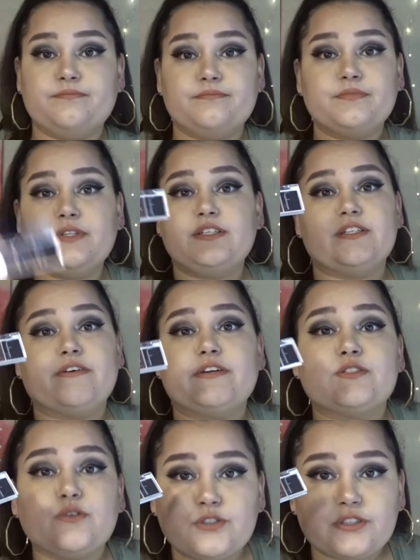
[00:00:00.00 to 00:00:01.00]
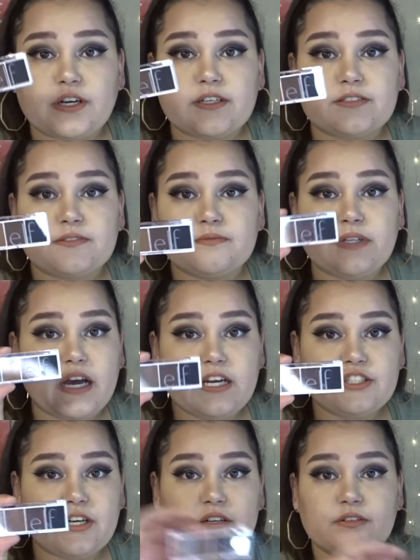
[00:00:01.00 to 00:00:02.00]
This I already told you guys. The
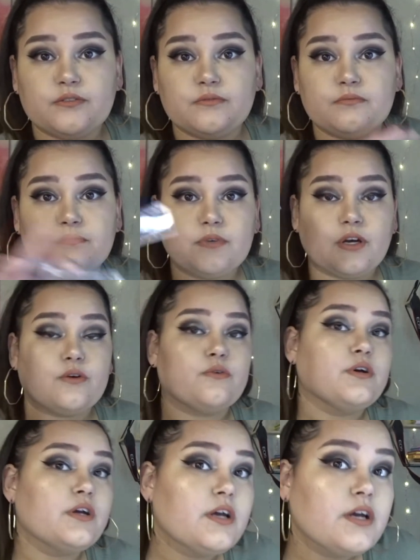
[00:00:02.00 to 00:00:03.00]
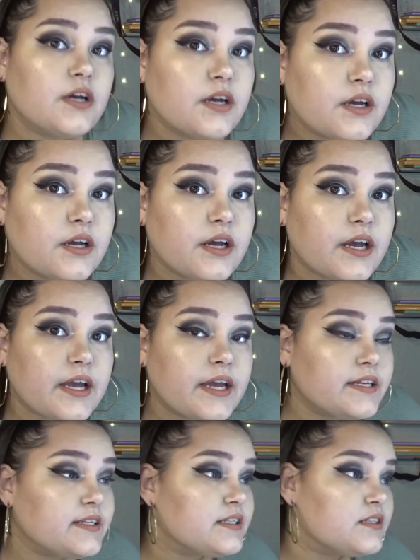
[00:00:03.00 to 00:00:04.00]
eyeshadow, no.
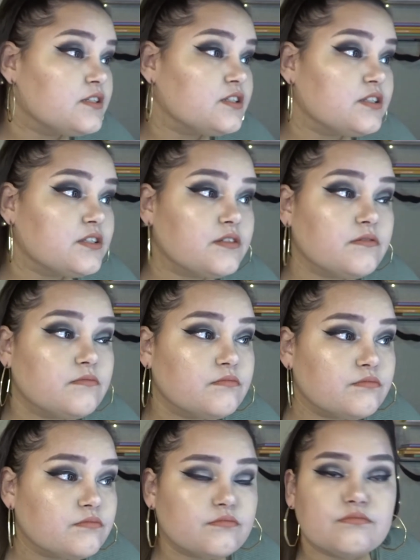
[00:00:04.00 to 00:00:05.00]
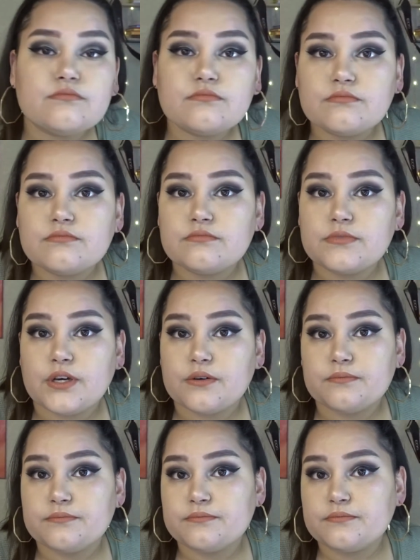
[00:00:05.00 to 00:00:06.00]
No.
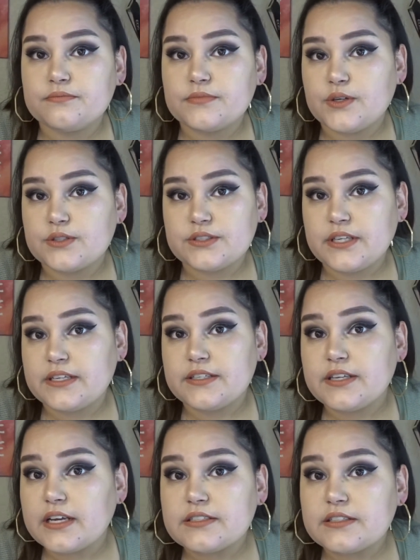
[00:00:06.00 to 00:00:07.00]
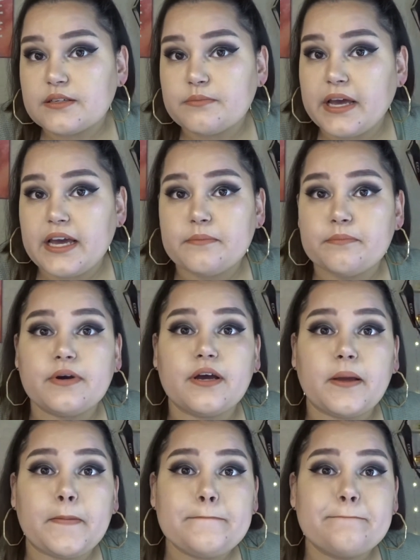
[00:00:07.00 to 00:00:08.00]
I was gonna say it doesn't look bad,
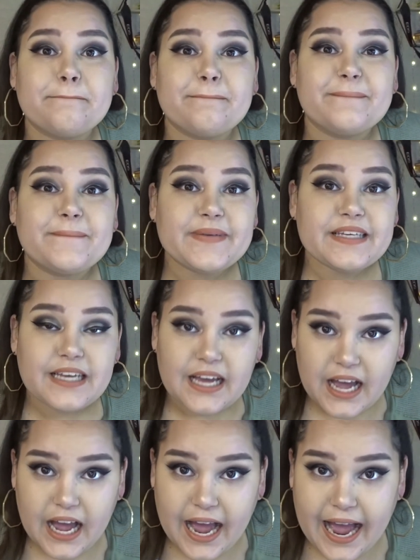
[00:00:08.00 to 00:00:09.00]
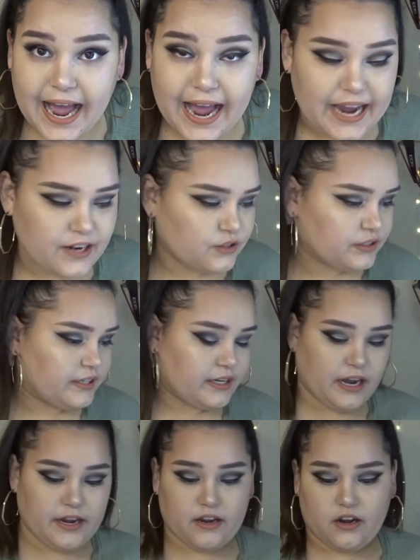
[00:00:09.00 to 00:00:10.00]
but I don't like it.
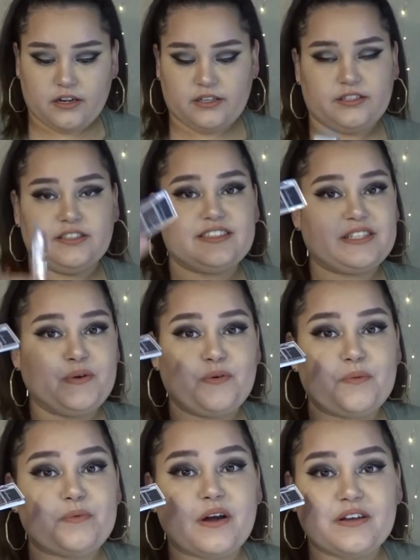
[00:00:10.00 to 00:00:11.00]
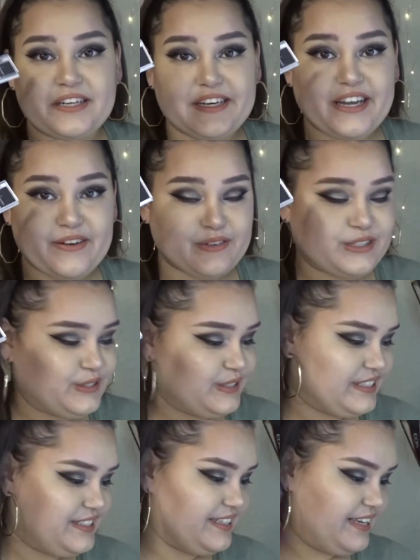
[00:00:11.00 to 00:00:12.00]
I honestly will probably never use
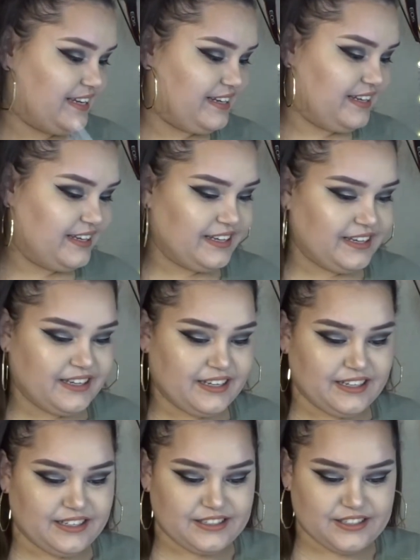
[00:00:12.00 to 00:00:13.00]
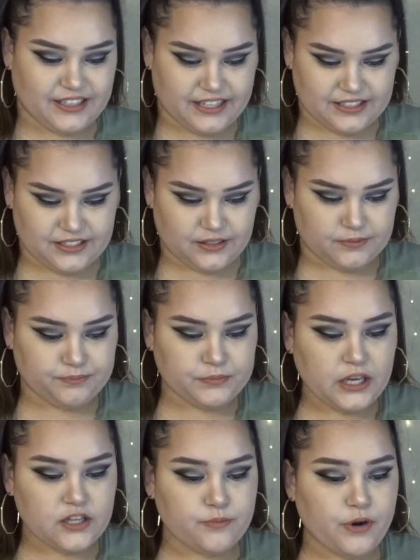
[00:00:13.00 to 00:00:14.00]
this again. So that's a no.
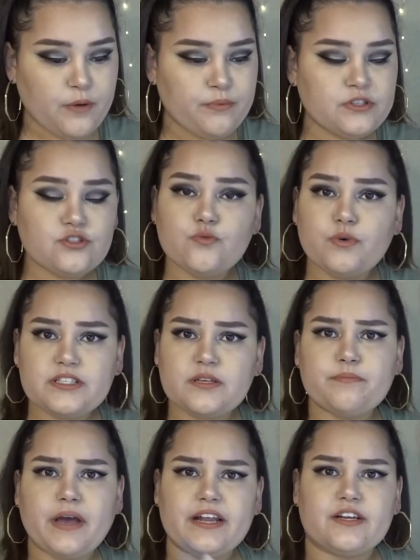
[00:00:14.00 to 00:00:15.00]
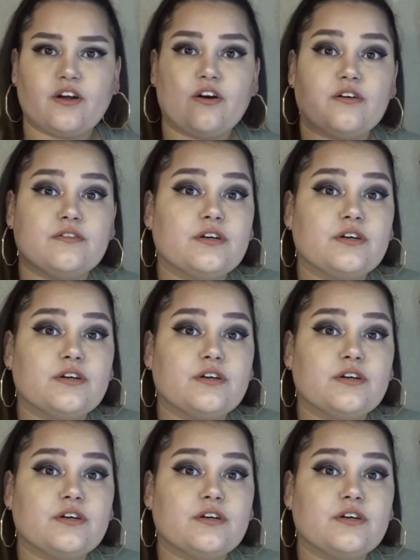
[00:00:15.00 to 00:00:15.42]
The brow pencil wasn't bad at all.